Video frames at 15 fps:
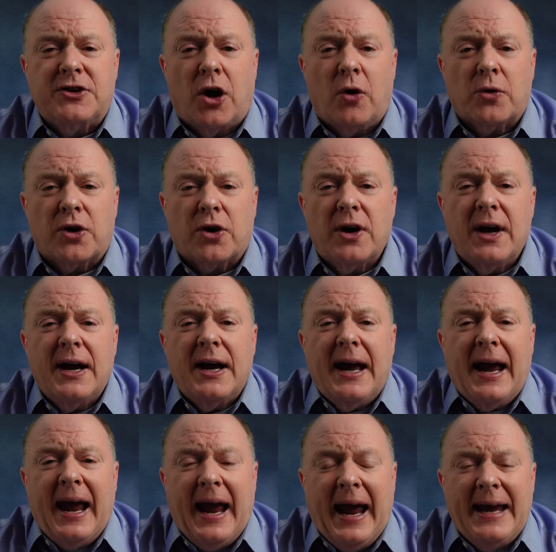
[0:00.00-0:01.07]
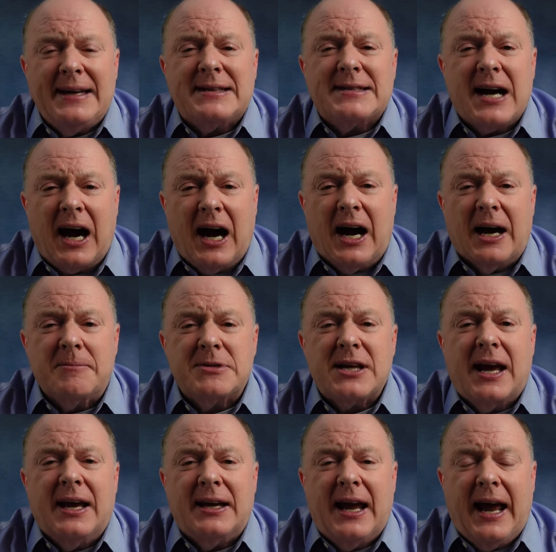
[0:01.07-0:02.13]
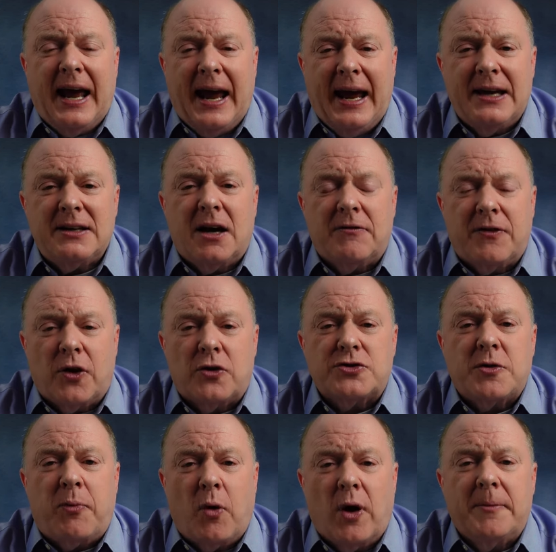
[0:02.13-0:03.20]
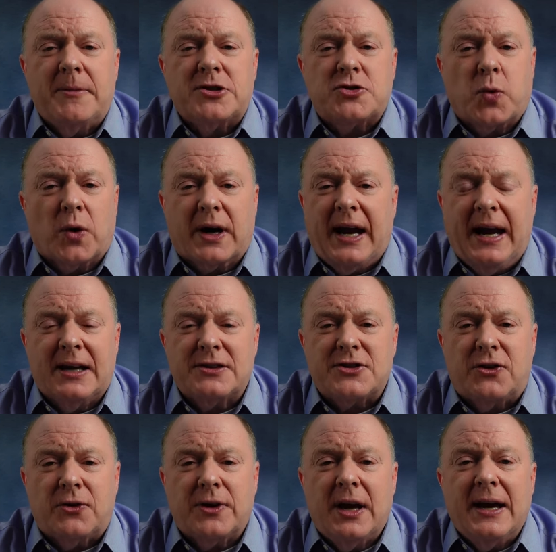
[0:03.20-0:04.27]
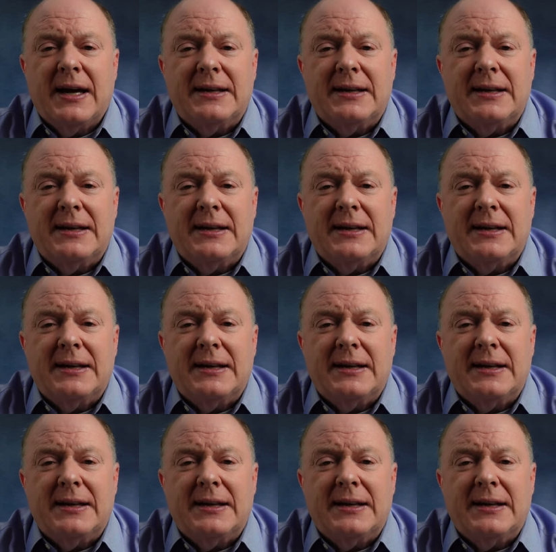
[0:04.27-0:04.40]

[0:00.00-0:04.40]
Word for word: donor eight times, and eight of those appointments were canceled.